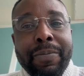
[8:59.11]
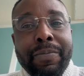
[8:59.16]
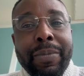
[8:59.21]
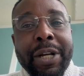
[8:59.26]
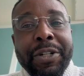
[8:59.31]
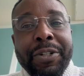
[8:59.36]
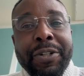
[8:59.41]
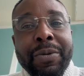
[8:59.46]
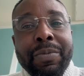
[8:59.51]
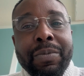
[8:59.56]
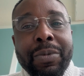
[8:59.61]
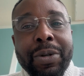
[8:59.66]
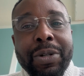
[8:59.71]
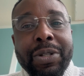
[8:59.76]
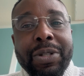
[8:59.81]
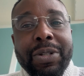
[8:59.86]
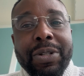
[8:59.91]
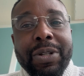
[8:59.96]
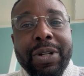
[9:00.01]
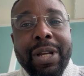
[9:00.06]
passion
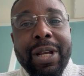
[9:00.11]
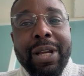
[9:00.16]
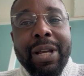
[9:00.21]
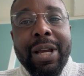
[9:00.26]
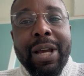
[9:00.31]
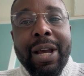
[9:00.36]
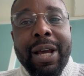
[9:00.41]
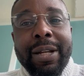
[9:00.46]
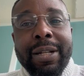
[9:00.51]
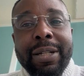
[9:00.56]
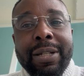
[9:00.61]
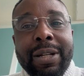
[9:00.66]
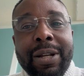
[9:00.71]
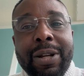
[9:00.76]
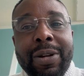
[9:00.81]
most, and